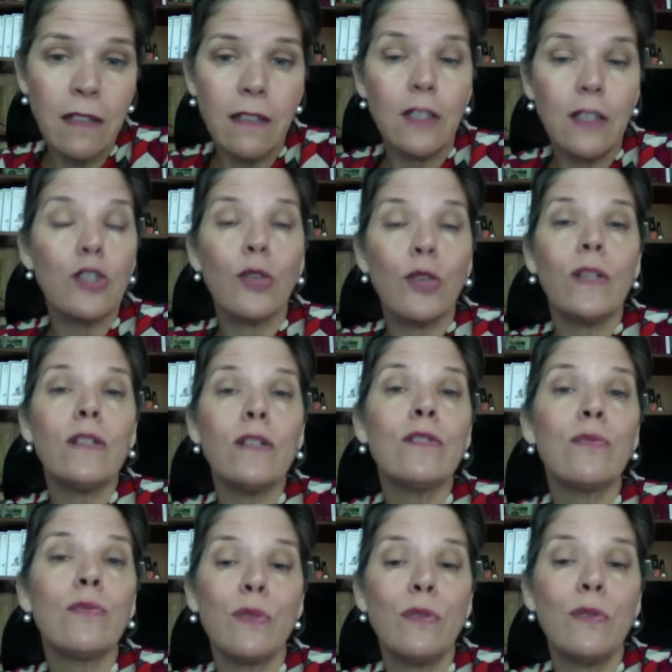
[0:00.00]
the
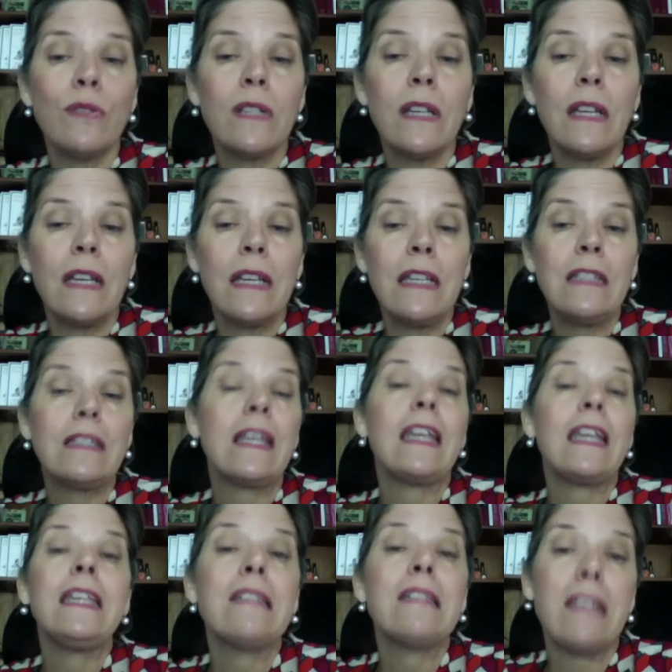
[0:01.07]
shortest route is the
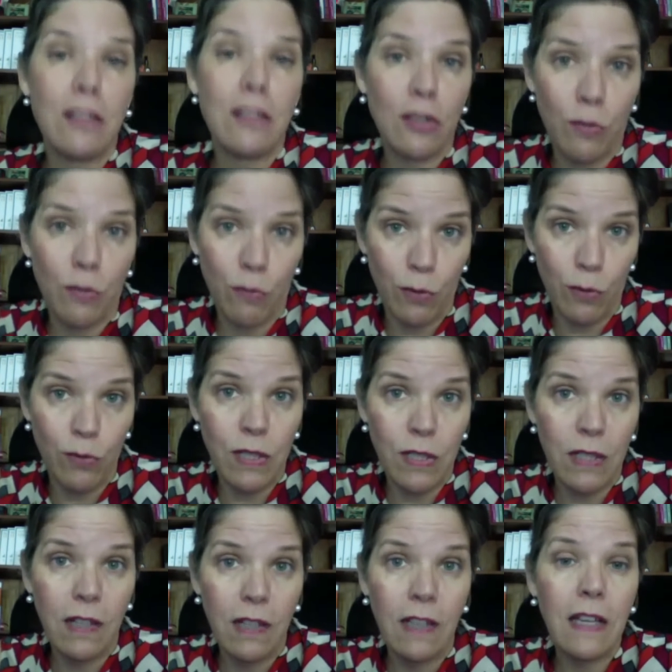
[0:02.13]
easiest route,
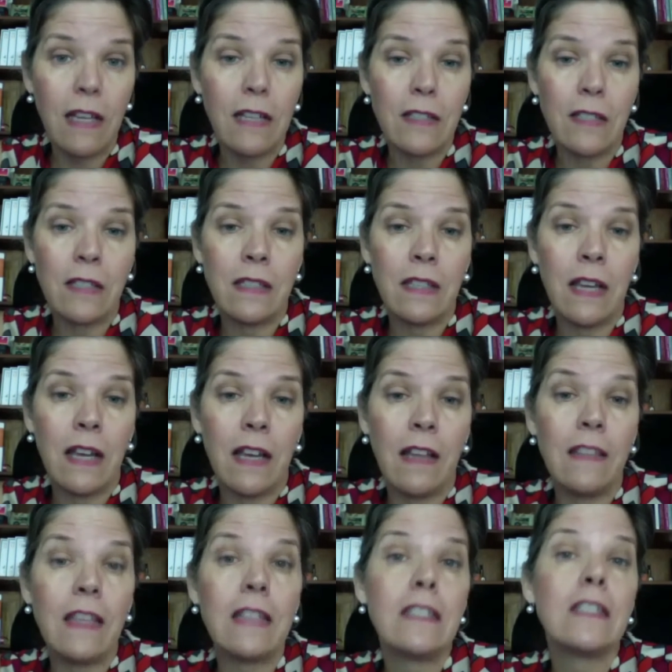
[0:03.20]
and that's
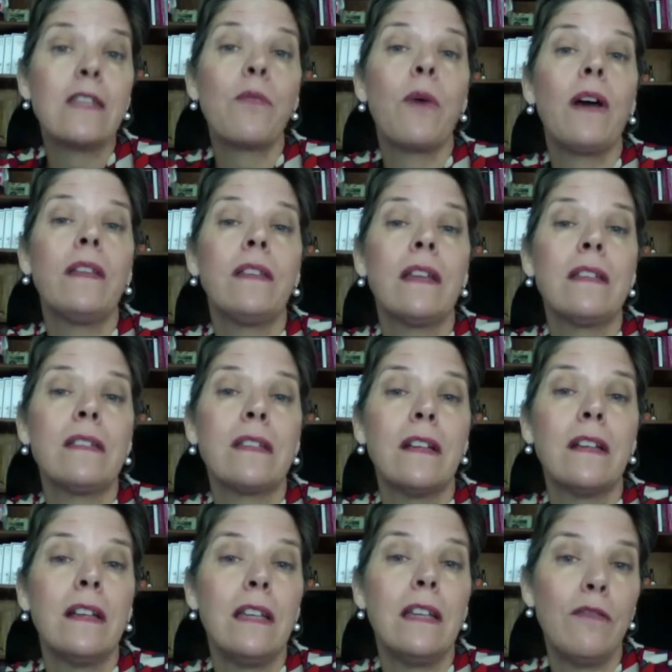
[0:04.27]
the one that's
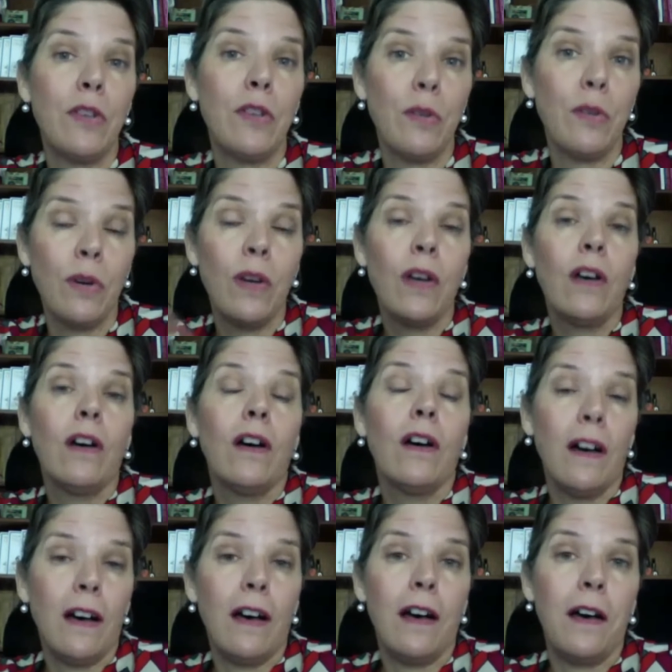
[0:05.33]
going to leave you
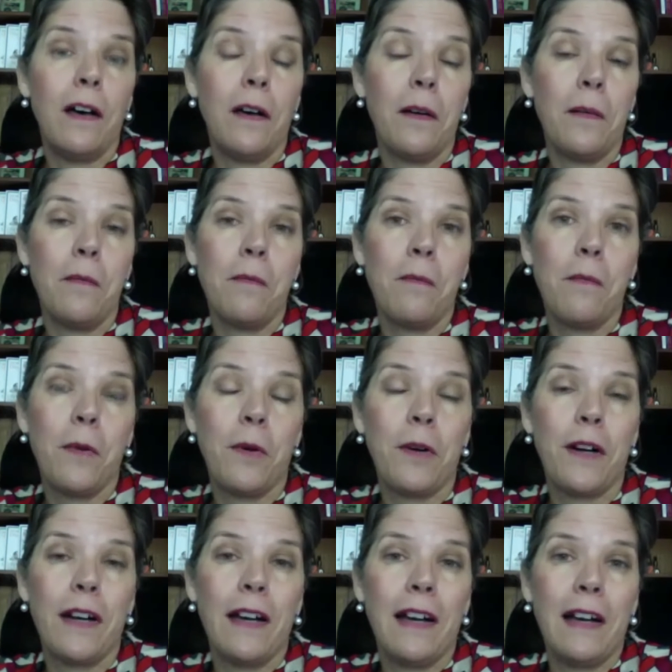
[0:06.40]

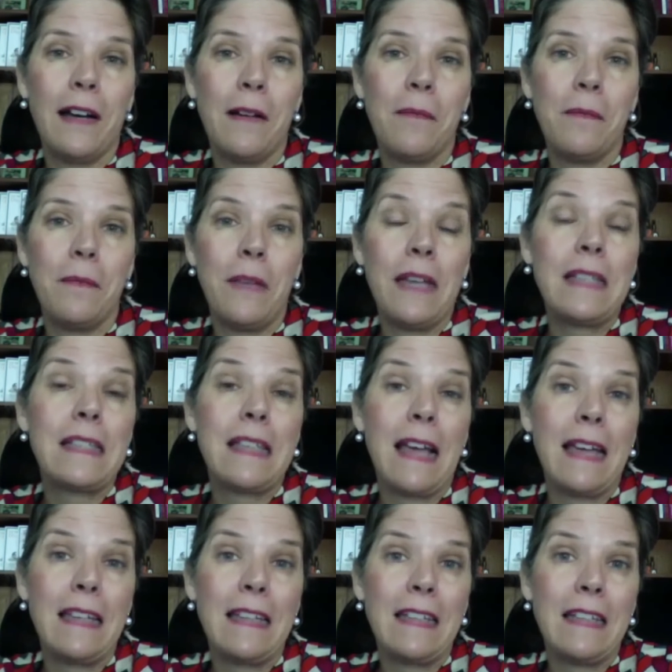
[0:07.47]
more
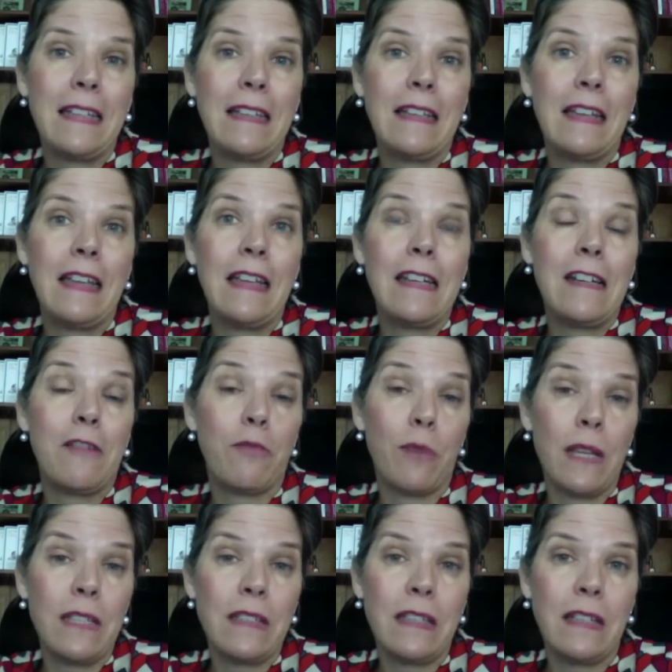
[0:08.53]
excited and
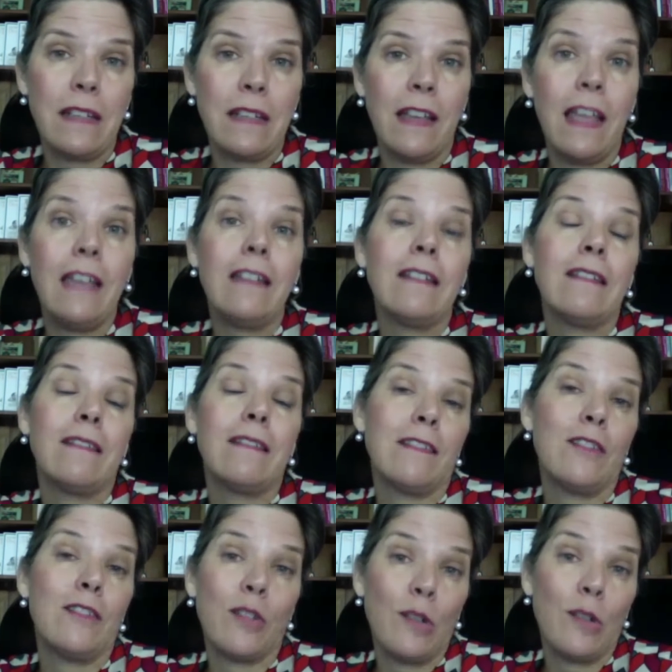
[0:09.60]
rested, and
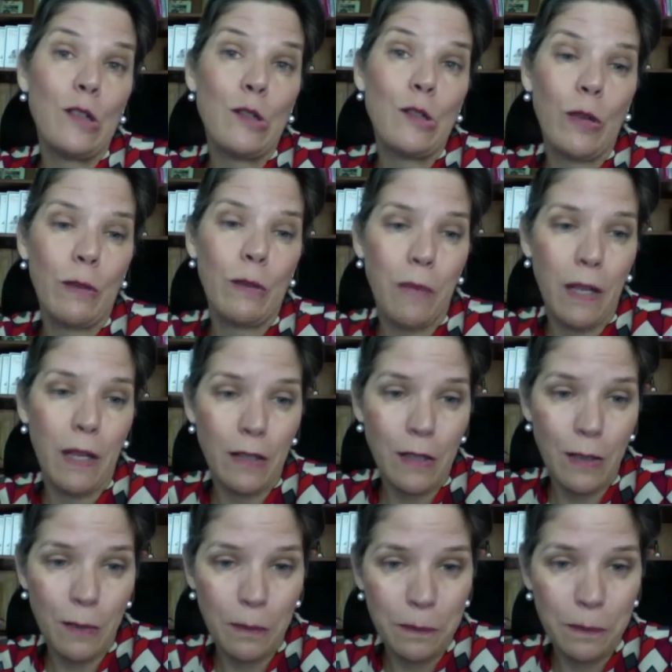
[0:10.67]
you're going to enjoy it better too.